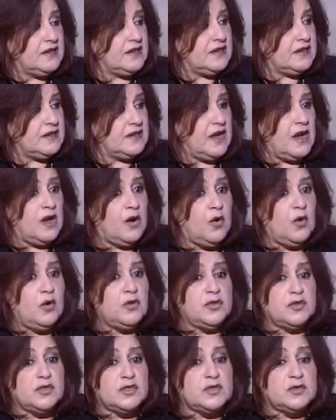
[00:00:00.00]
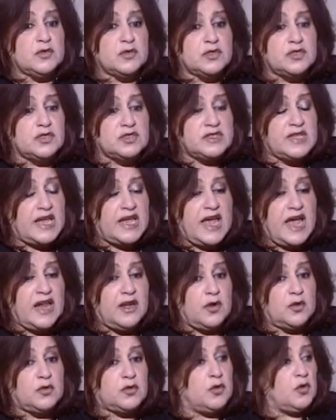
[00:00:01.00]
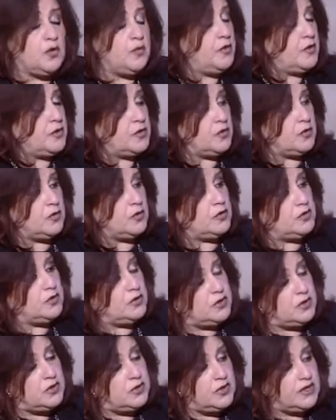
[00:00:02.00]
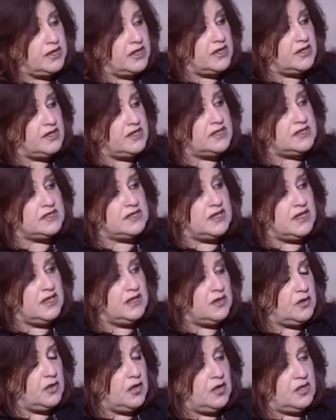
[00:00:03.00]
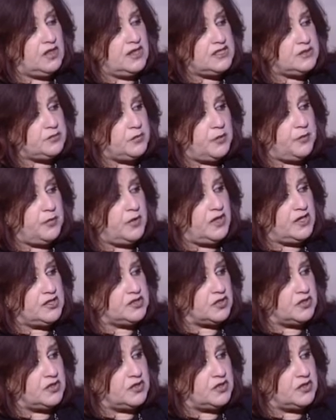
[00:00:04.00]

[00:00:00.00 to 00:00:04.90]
All the resources, they cannot cope with all the increase in this population.